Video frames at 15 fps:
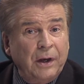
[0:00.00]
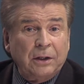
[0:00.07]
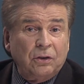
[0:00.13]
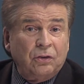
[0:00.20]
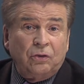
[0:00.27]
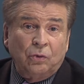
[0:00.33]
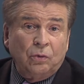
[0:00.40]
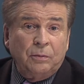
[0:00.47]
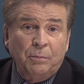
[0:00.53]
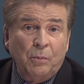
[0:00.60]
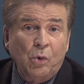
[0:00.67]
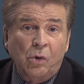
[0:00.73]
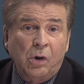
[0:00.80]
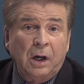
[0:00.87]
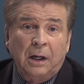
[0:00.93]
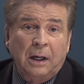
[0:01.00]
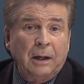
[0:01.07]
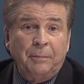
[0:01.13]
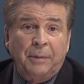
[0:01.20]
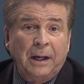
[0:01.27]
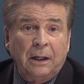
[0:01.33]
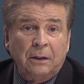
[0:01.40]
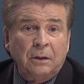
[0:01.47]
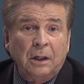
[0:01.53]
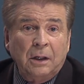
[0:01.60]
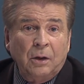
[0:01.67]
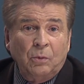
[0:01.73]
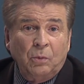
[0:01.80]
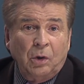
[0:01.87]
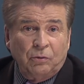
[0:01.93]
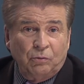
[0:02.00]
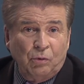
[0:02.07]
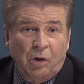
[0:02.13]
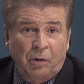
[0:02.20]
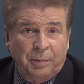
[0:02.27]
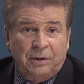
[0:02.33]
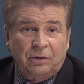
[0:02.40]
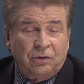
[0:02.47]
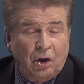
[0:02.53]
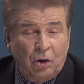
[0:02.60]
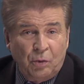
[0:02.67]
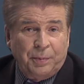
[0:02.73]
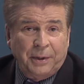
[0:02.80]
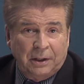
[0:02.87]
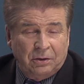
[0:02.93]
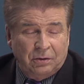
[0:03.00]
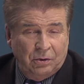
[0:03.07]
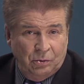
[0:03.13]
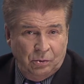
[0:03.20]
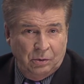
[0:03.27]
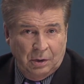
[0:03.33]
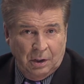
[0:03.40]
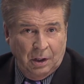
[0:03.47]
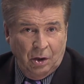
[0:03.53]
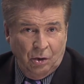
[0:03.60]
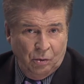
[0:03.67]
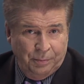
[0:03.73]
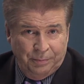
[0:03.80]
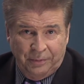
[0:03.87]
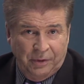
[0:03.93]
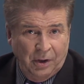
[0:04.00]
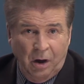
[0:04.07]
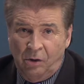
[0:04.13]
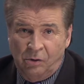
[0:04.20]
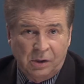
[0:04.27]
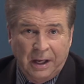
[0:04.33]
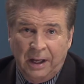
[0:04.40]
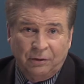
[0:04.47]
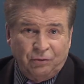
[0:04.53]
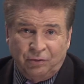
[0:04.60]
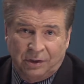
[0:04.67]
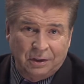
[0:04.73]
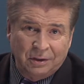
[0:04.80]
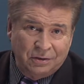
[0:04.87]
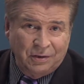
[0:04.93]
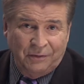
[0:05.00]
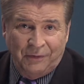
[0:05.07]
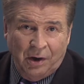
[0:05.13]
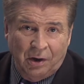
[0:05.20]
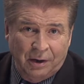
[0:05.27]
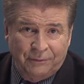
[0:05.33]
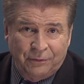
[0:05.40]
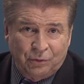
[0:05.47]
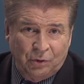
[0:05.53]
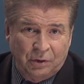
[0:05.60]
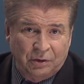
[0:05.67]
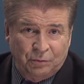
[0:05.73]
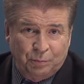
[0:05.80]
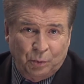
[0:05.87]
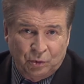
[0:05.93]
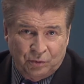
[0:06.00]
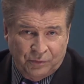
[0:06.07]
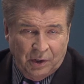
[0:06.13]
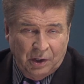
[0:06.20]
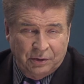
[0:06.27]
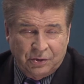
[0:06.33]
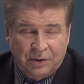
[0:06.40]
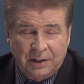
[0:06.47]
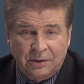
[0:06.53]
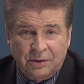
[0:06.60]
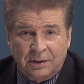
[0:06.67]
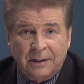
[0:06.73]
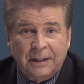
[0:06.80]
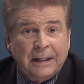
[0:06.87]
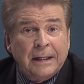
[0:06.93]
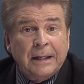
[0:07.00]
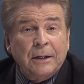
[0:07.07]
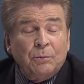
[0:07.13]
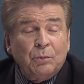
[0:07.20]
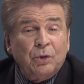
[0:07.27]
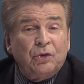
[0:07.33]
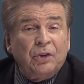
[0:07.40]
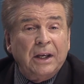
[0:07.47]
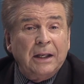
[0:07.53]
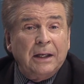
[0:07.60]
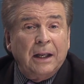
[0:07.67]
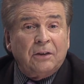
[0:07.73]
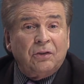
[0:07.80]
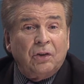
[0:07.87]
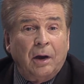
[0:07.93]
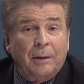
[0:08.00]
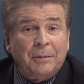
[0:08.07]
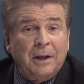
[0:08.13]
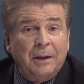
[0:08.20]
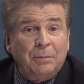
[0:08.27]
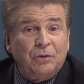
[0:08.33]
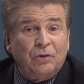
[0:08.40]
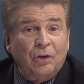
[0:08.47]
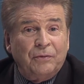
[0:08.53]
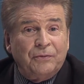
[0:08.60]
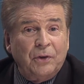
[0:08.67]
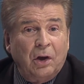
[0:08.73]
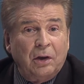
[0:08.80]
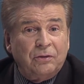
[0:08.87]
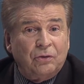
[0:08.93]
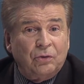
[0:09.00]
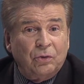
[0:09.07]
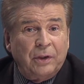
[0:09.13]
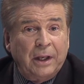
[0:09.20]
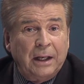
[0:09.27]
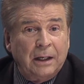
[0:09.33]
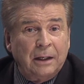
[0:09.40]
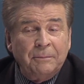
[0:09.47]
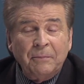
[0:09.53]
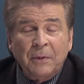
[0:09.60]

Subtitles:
understood more about what Rob is helping to help the whole country to survive through this bushfire season. We'll see you next time. Keep yourself nice till then.